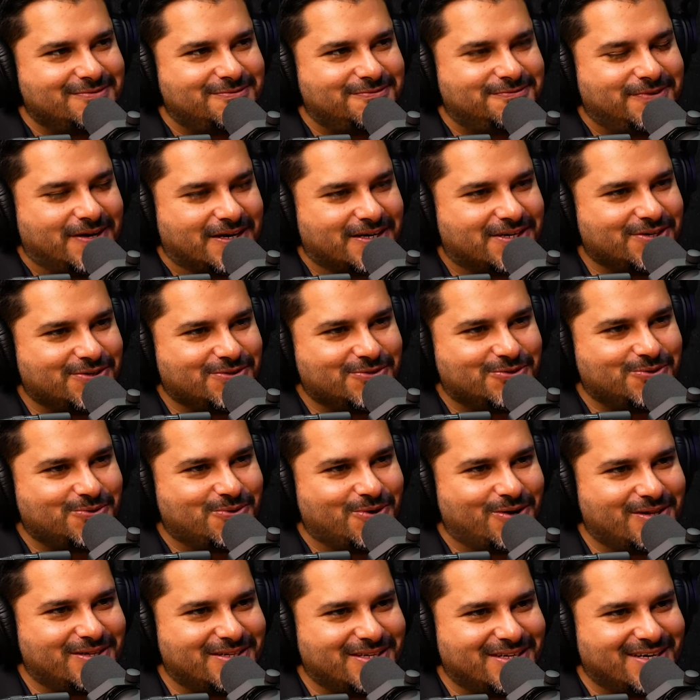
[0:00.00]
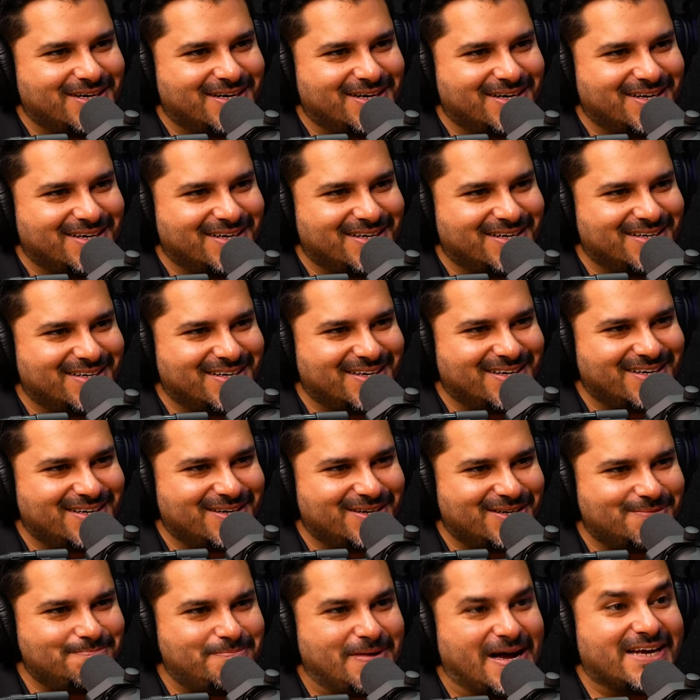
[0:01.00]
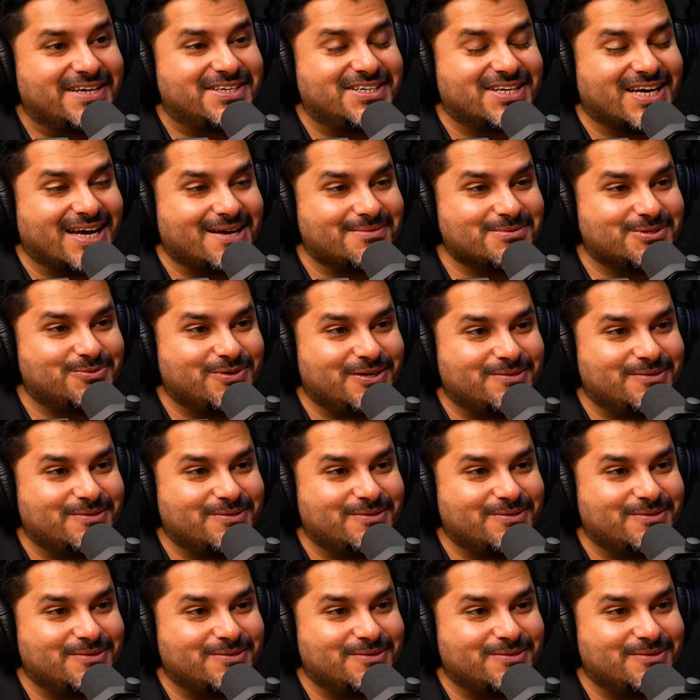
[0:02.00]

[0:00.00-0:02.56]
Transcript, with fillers: fuck you to all the uh, bad times